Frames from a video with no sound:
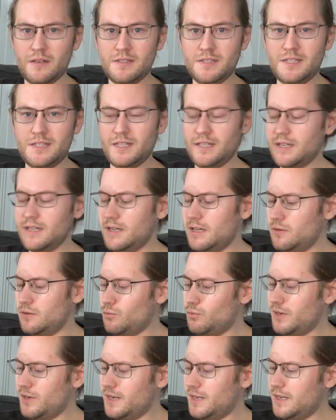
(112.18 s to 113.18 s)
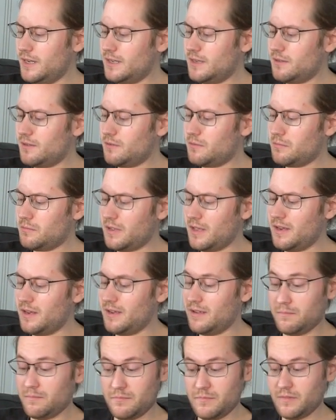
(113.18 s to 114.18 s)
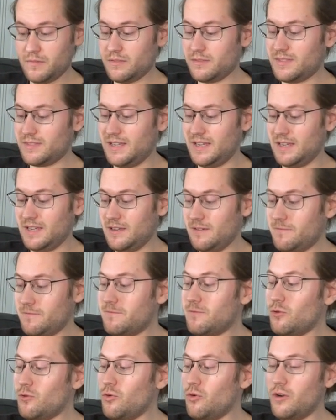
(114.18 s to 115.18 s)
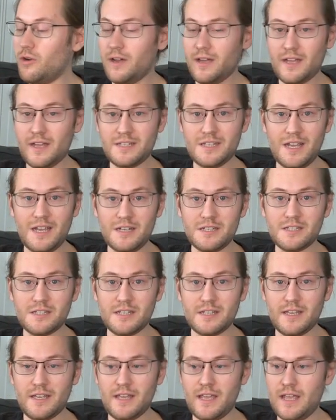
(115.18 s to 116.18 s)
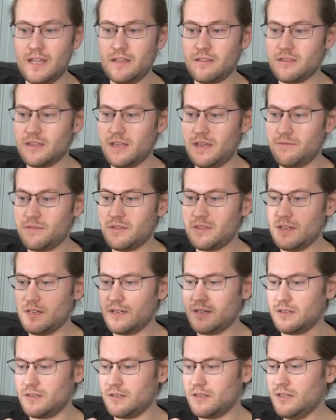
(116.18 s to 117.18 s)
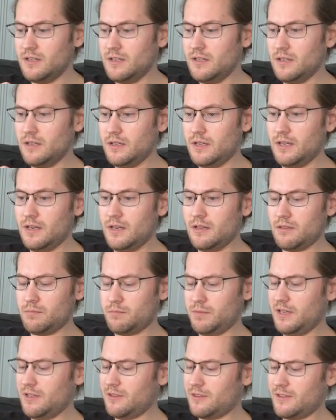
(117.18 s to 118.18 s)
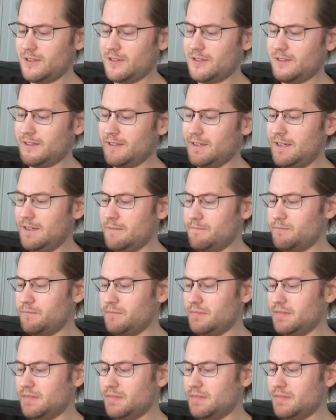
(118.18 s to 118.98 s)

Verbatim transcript: DIY thing for attaching a safe second. It is basically